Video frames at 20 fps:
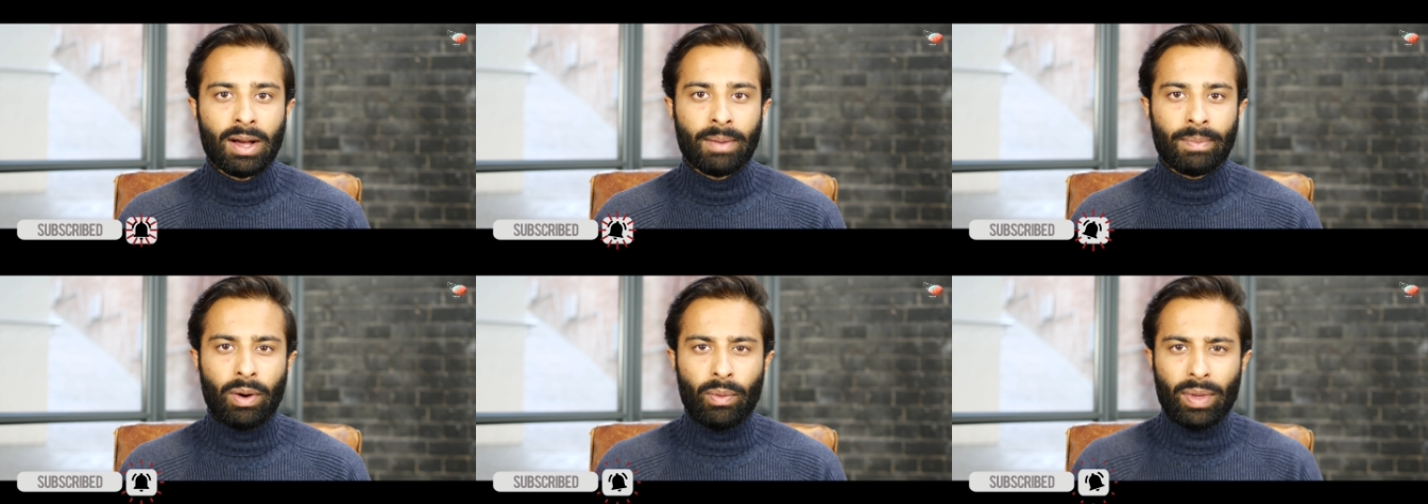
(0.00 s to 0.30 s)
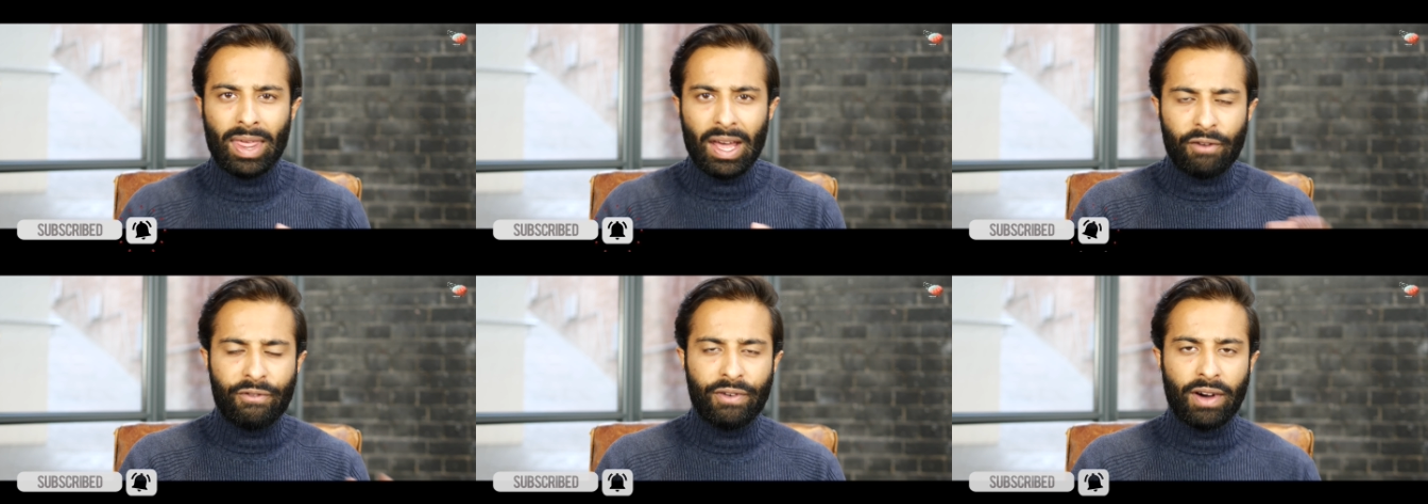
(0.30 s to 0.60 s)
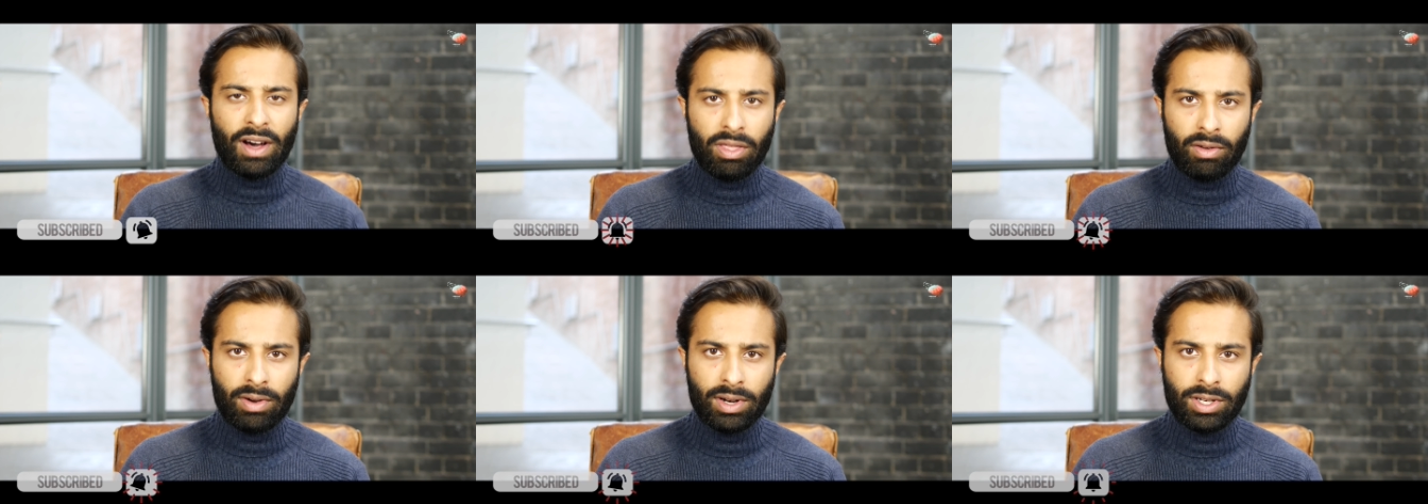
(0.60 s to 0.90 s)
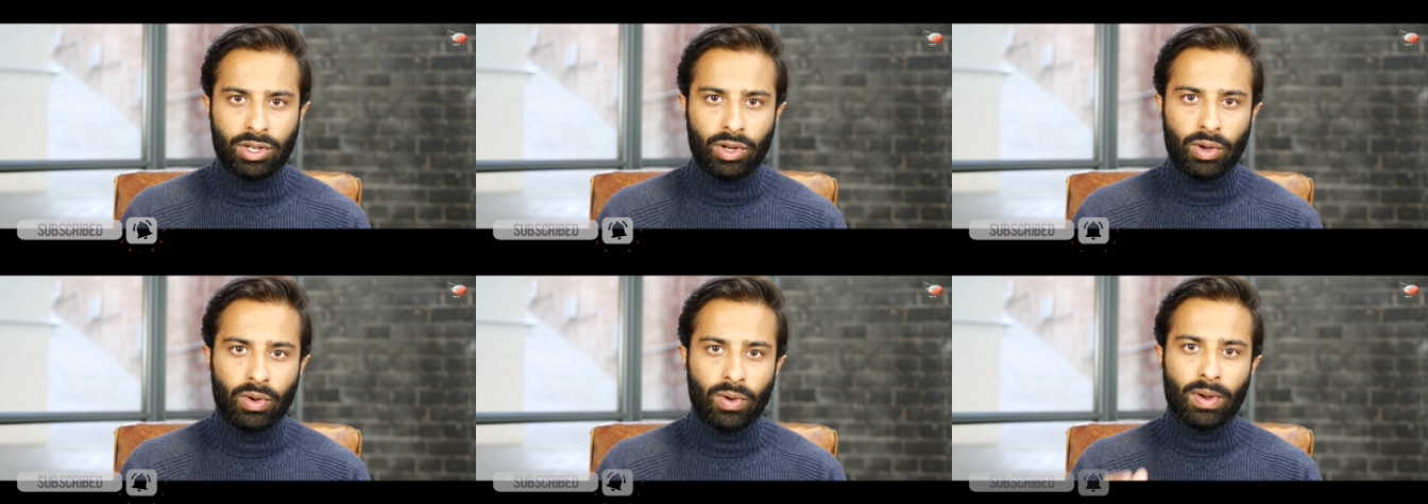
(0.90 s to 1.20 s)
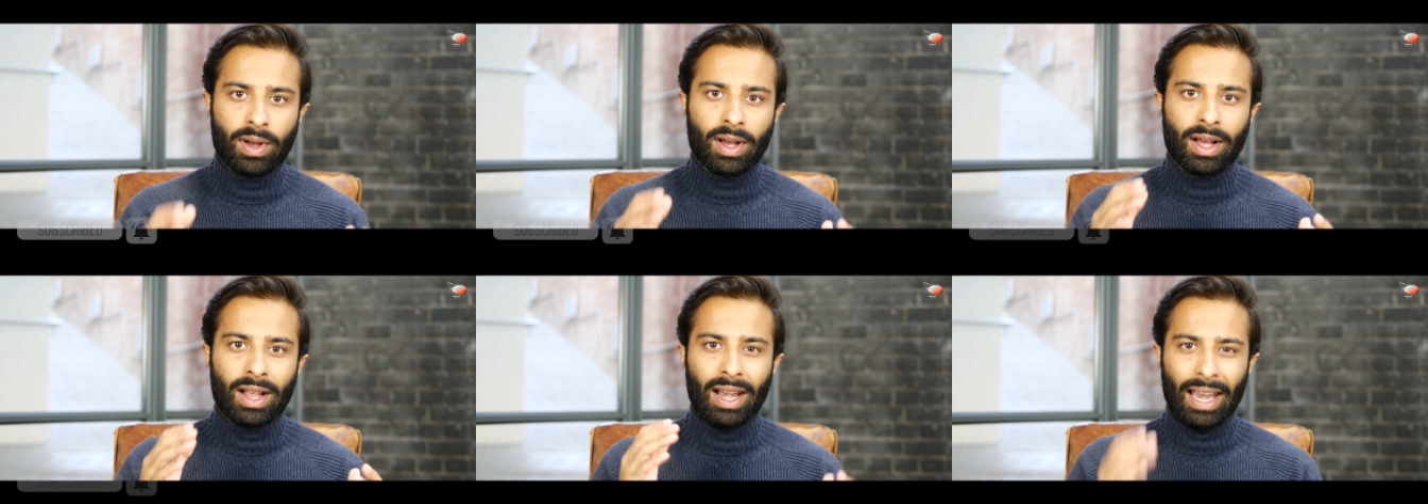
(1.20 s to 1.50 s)
But without further
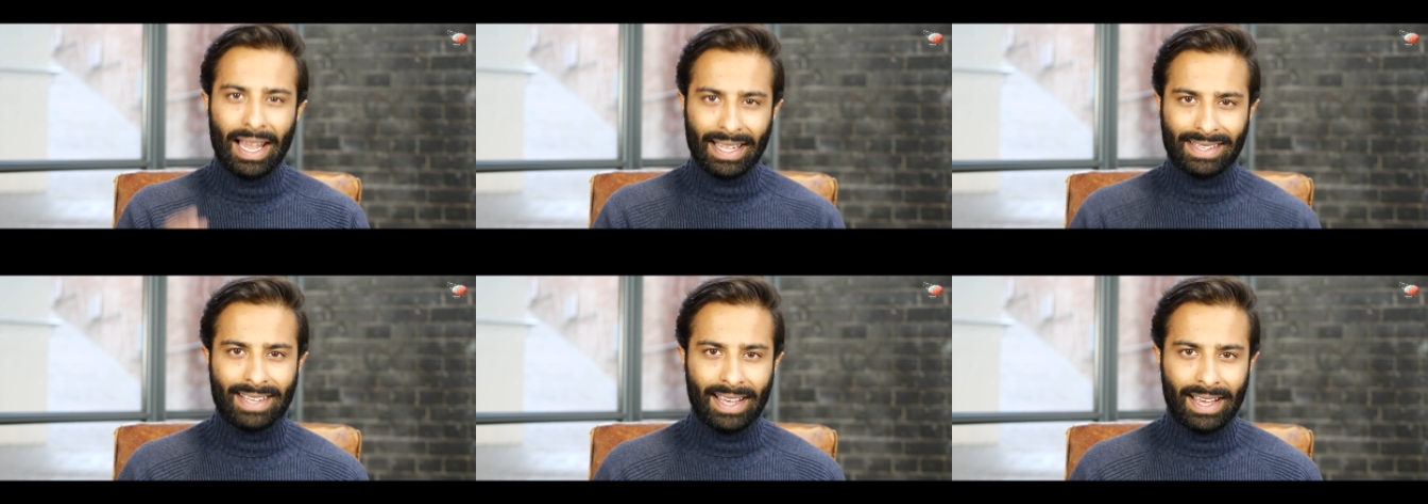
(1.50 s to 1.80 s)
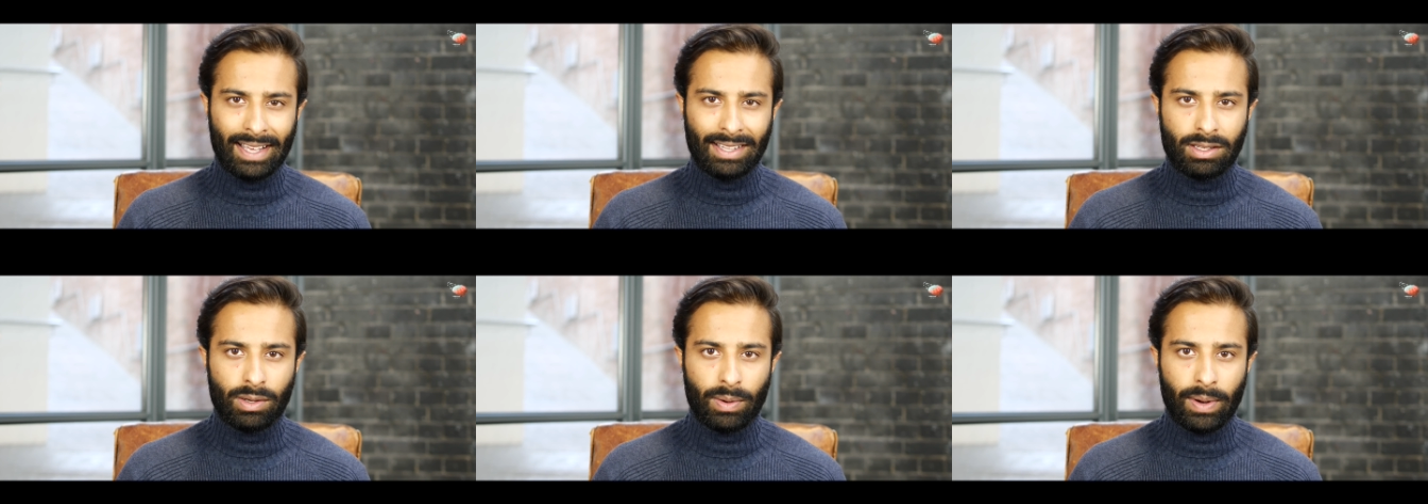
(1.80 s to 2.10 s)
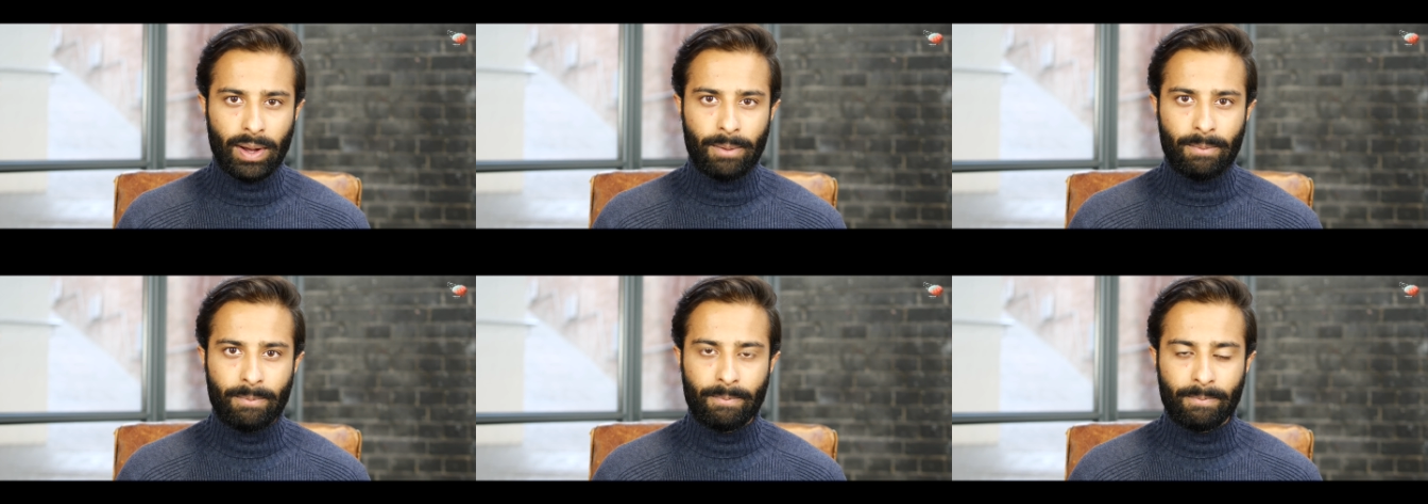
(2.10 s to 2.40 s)
ado, let's get into it.